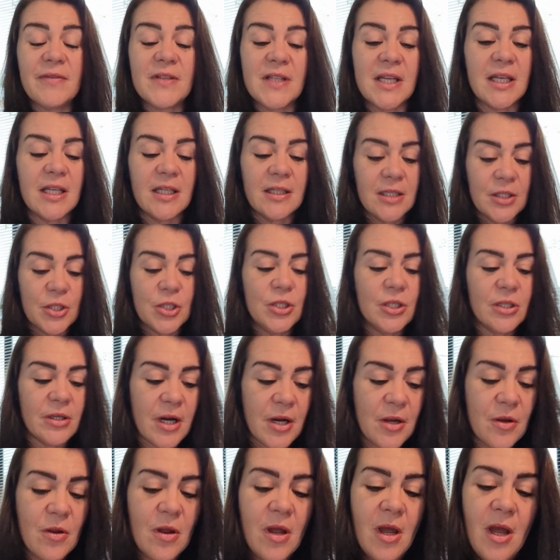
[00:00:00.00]
taken this
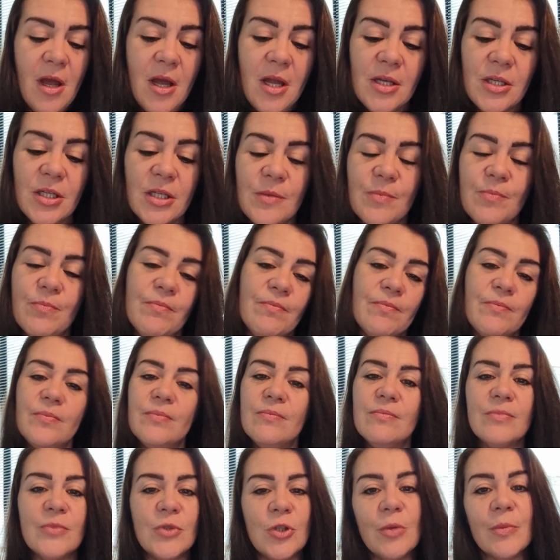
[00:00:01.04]
year out. Just
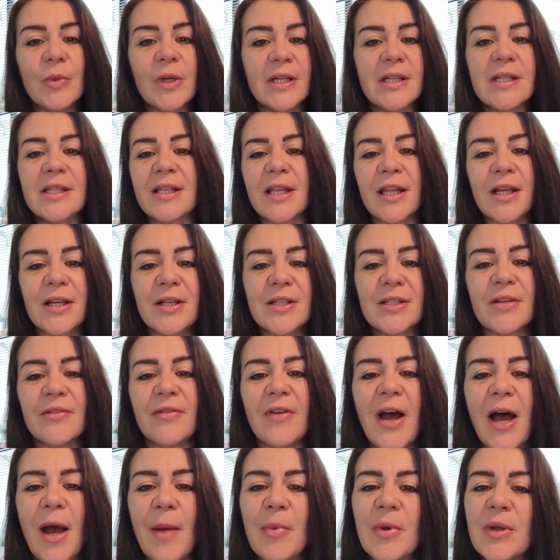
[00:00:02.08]
numerous things
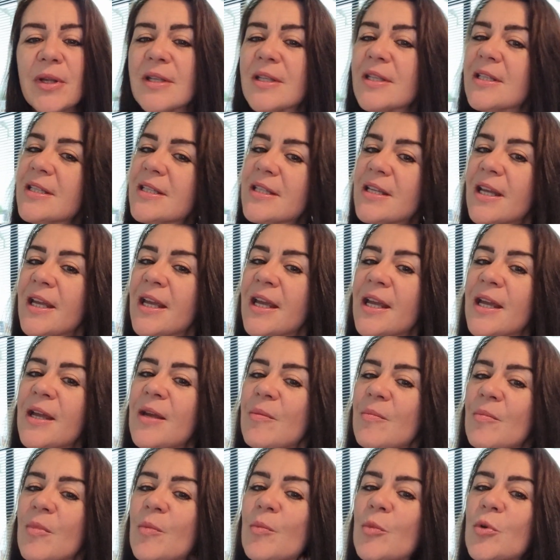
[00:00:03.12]
have happened.
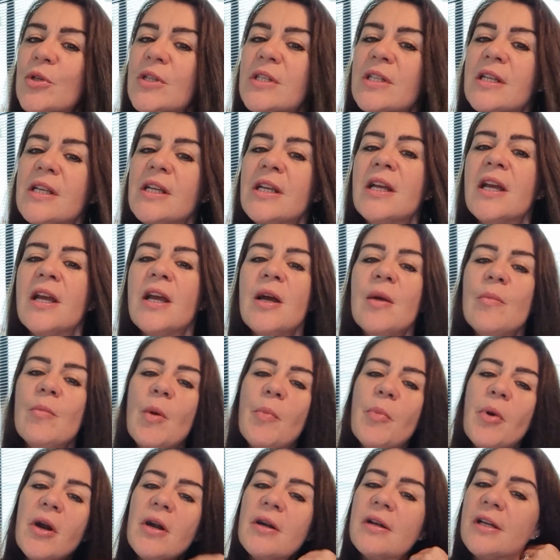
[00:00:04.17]
Mostly
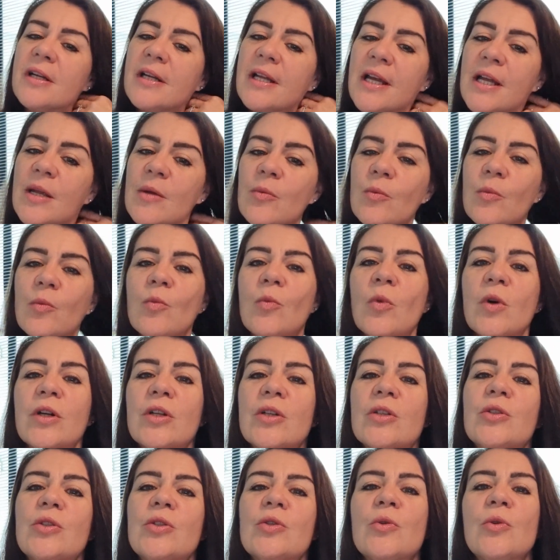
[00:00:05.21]
my partner and I
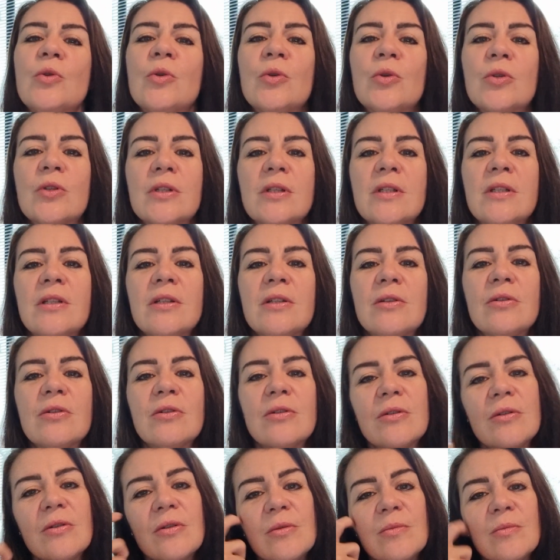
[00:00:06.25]
worked on,
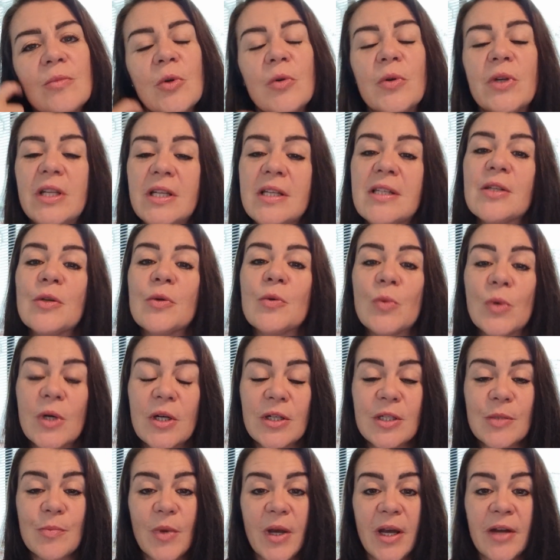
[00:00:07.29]
well, he still
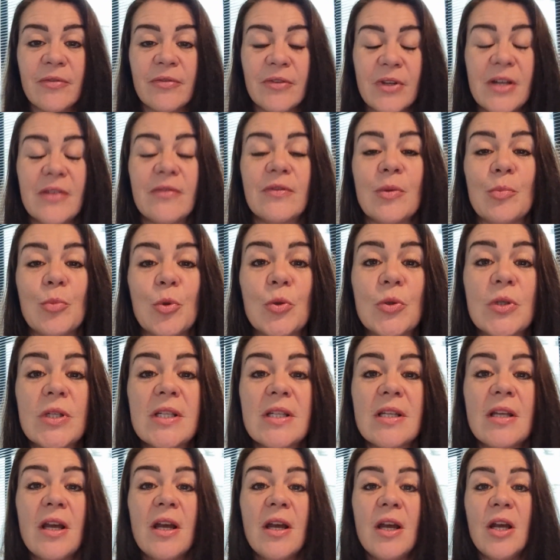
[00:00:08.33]
works, but I've left the
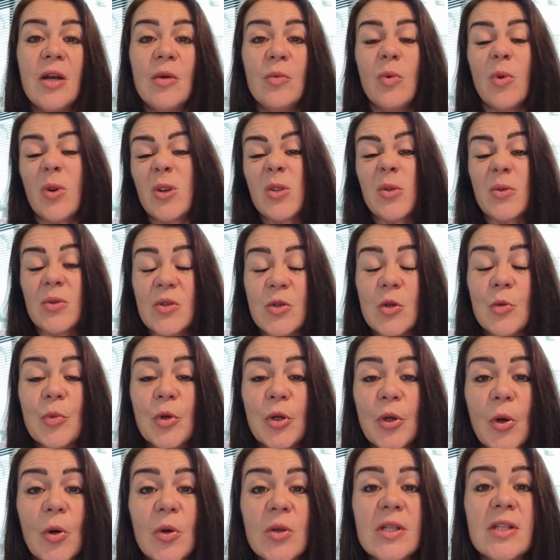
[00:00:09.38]
boats. Worked on
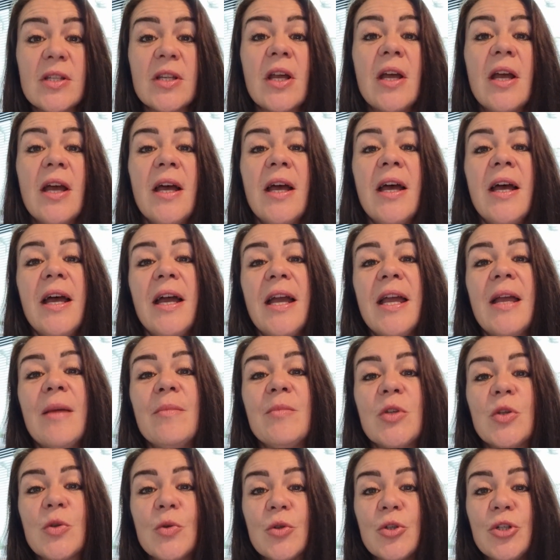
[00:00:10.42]
super yachts.
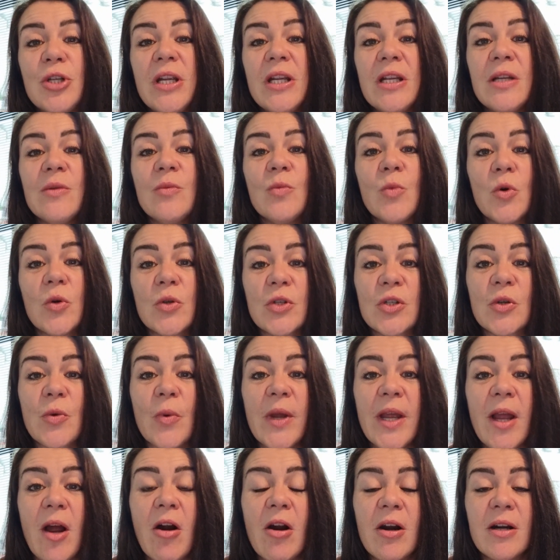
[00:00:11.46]
So training was
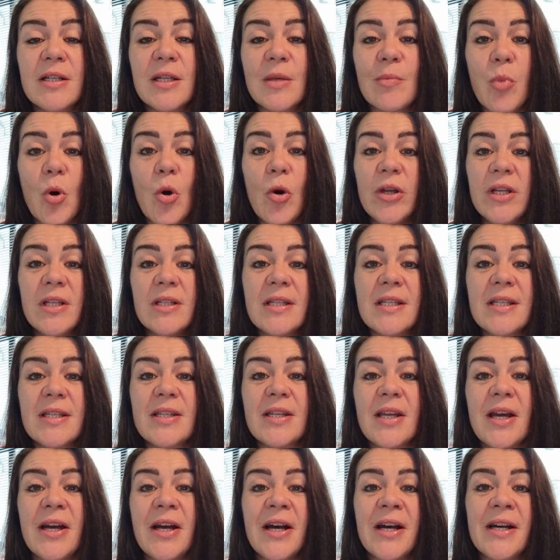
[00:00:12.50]
quite hard at
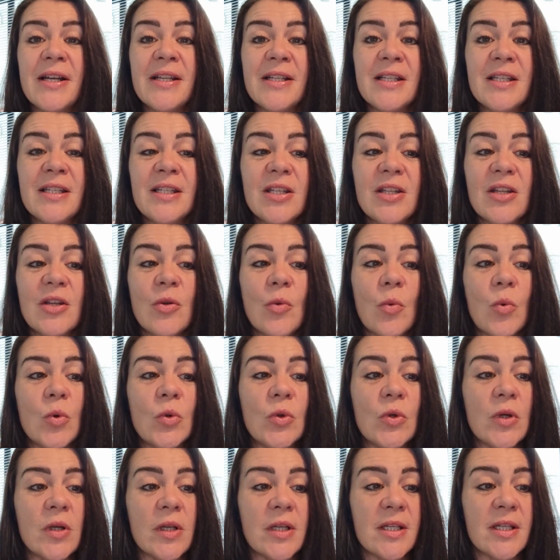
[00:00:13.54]
points, and it
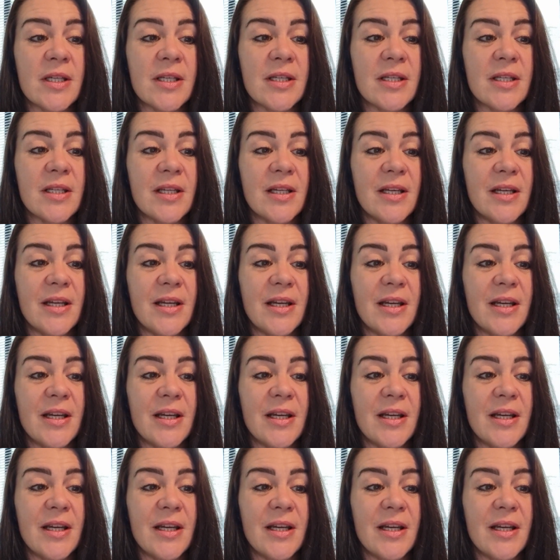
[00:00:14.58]
was